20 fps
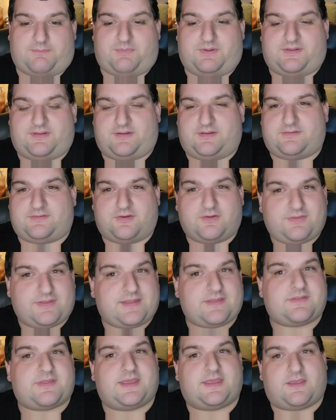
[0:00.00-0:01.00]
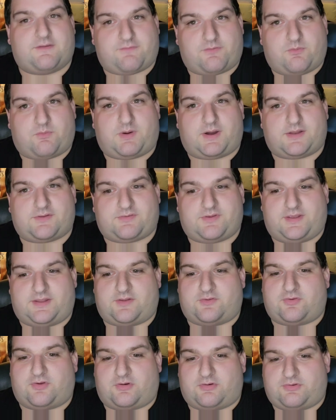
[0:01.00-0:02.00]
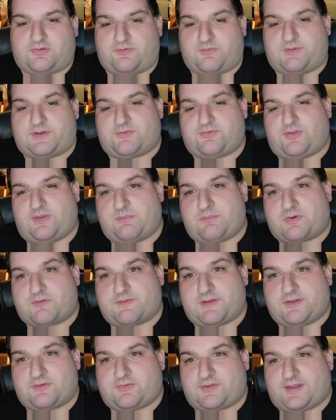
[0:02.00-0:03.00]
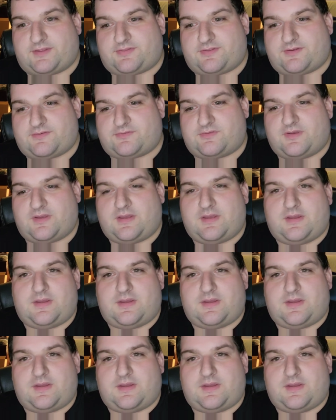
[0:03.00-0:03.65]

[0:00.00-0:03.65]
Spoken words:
But until then, thank you for watching. And as always, if you want to see more videos like this,